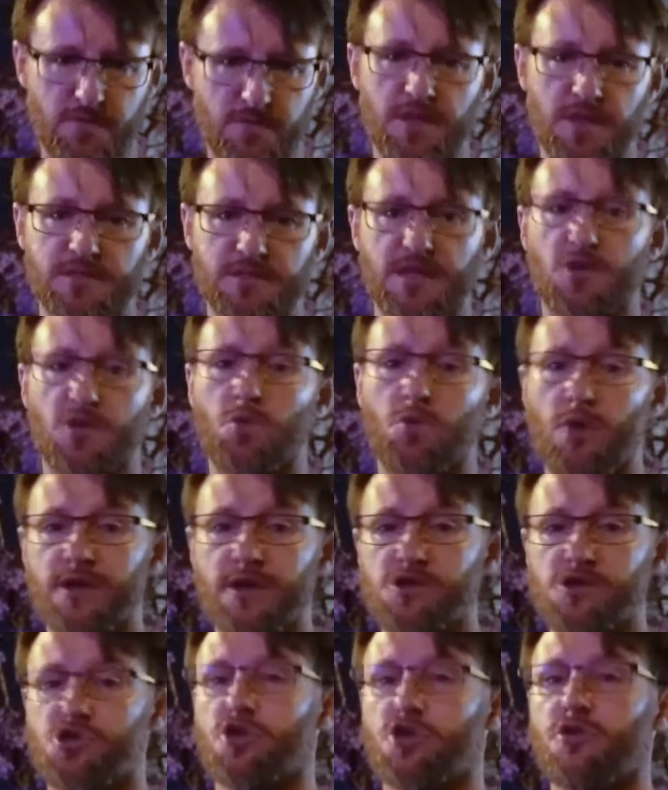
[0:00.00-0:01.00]
and take one
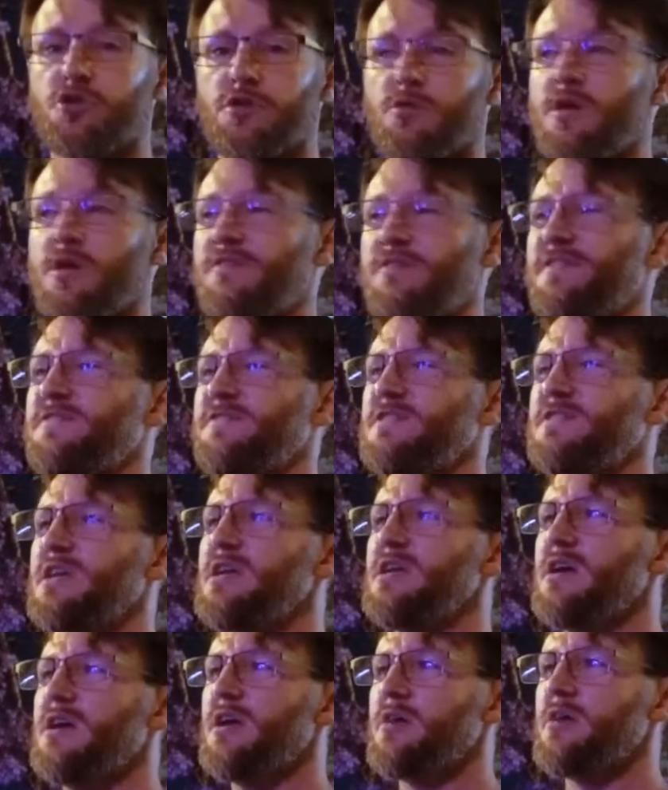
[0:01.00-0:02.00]
shot on the 150.
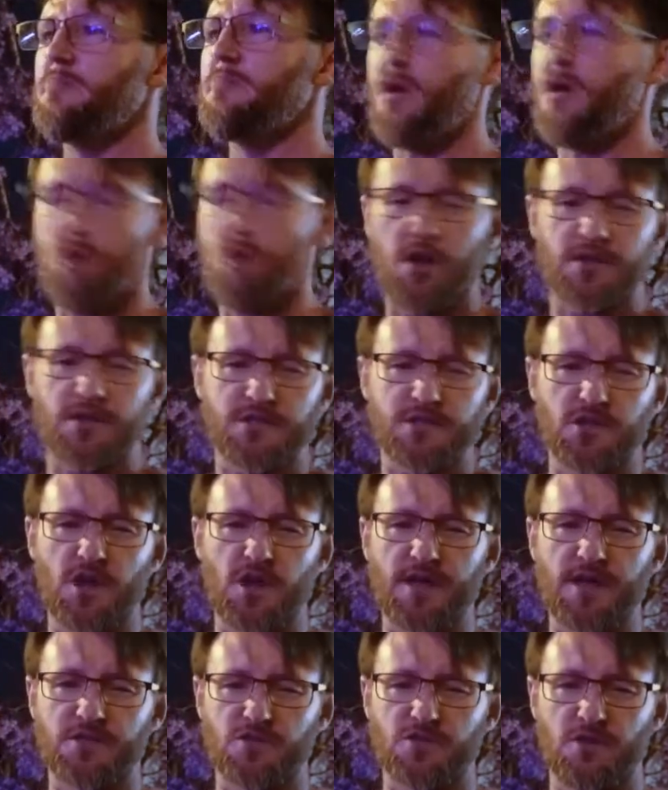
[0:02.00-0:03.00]
But while it's a nice
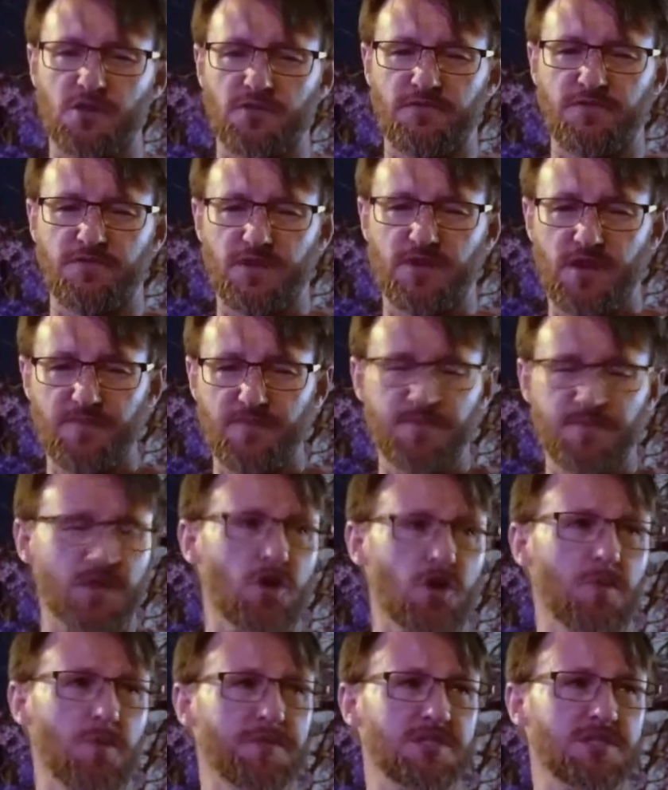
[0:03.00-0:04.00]
sort of
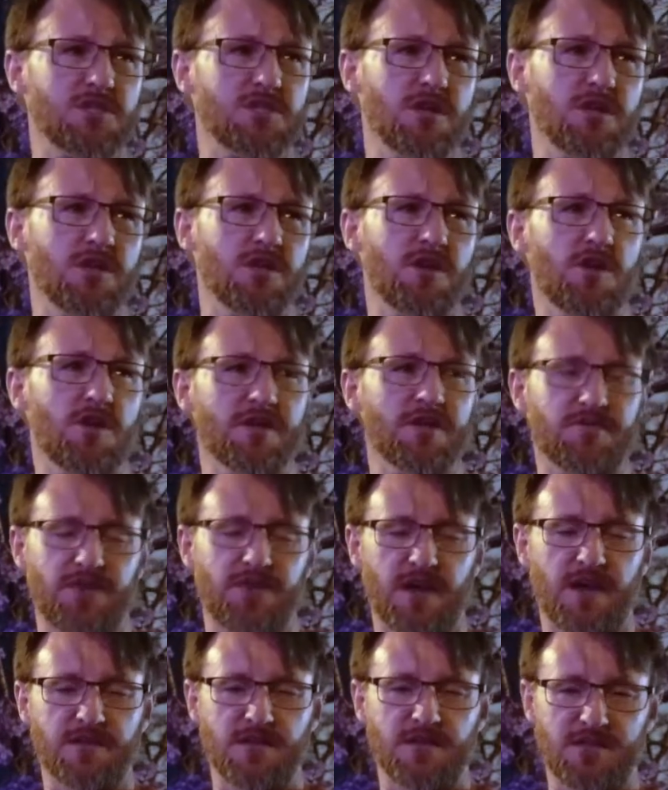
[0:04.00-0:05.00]
composition and a nice
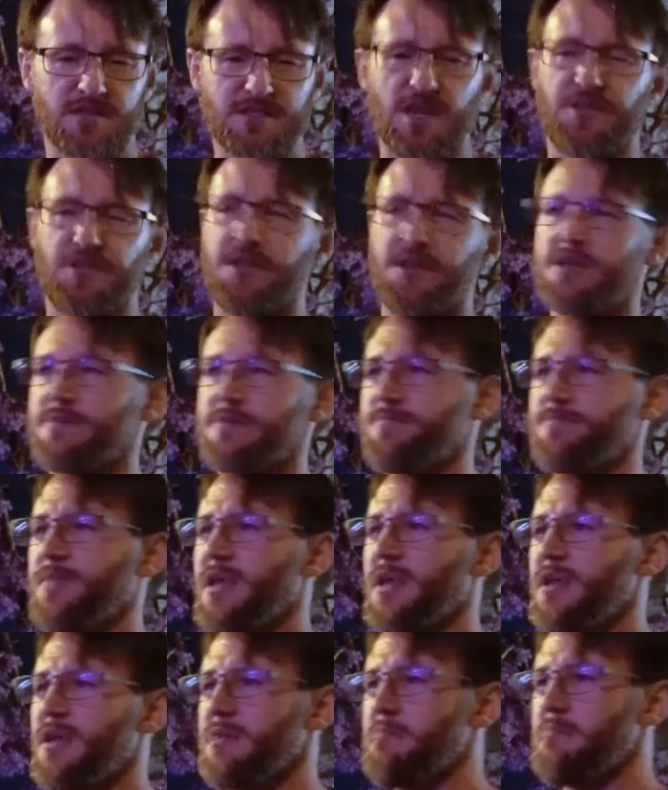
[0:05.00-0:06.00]
fountain, it's nothing
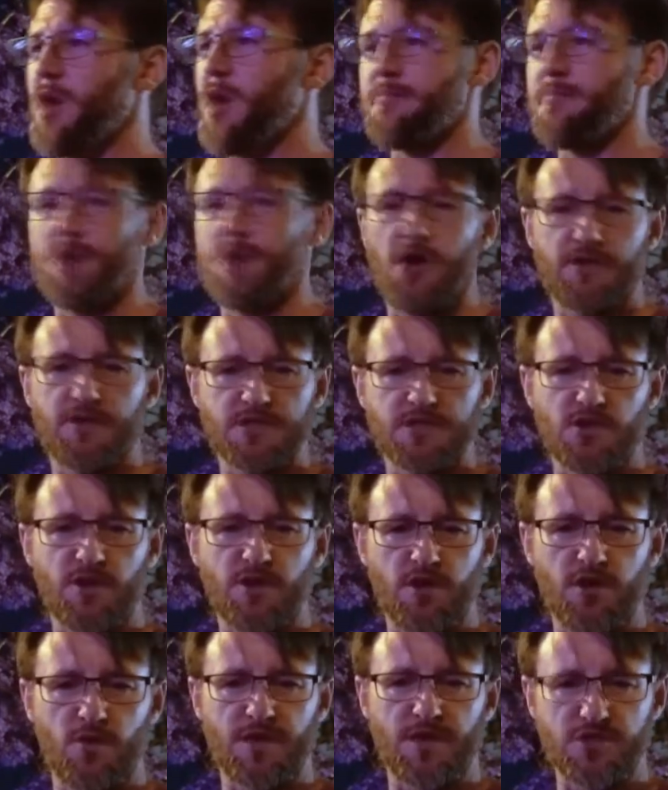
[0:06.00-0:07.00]
mind-blowing, so I don't want to
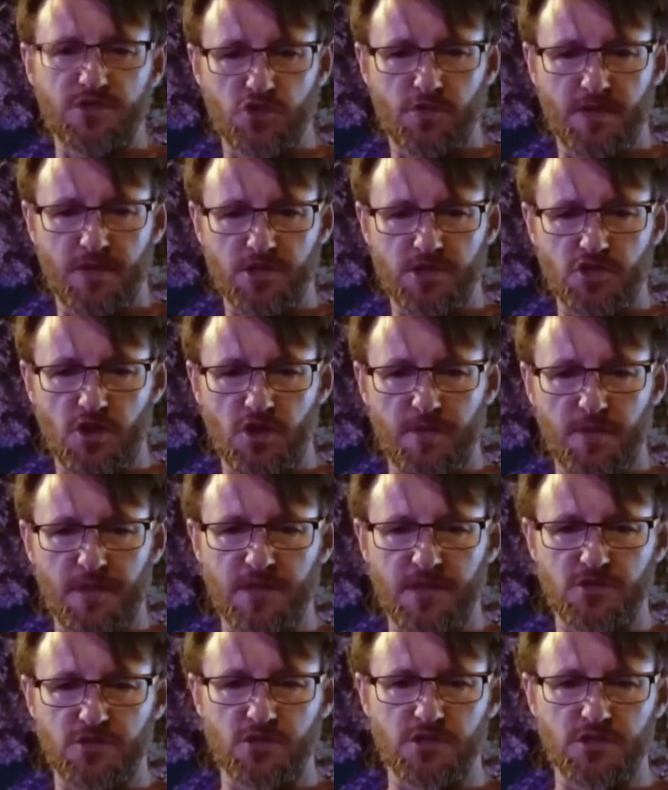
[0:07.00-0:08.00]
waste too much time here. So
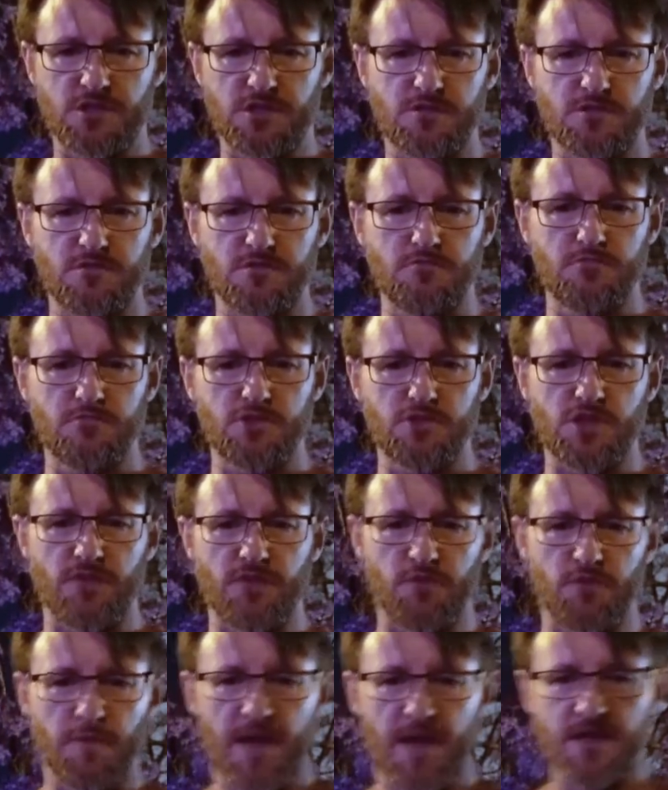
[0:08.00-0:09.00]
I just shuffle back and